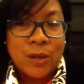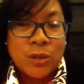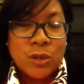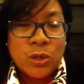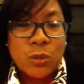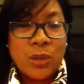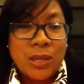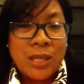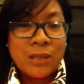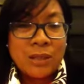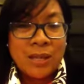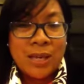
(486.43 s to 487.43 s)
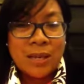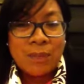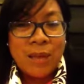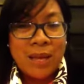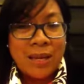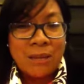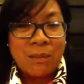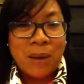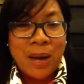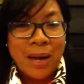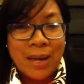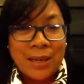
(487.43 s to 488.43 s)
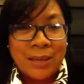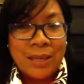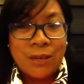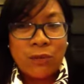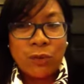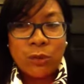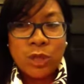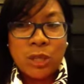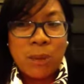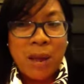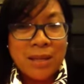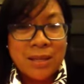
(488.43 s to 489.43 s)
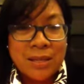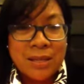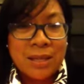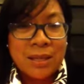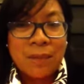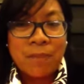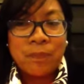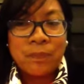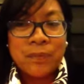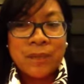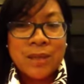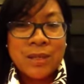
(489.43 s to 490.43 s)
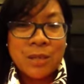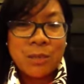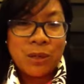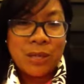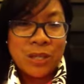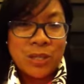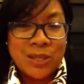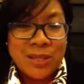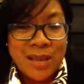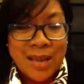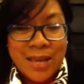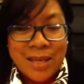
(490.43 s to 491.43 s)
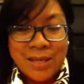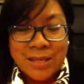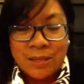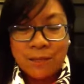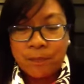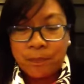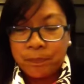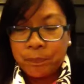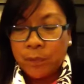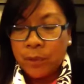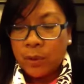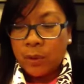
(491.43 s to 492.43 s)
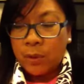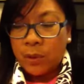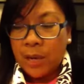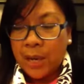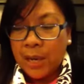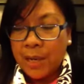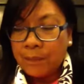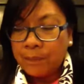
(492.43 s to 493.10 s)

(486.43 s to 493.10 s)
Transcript: So we need to keep that in mind, even though she passes the simulation test. Okay?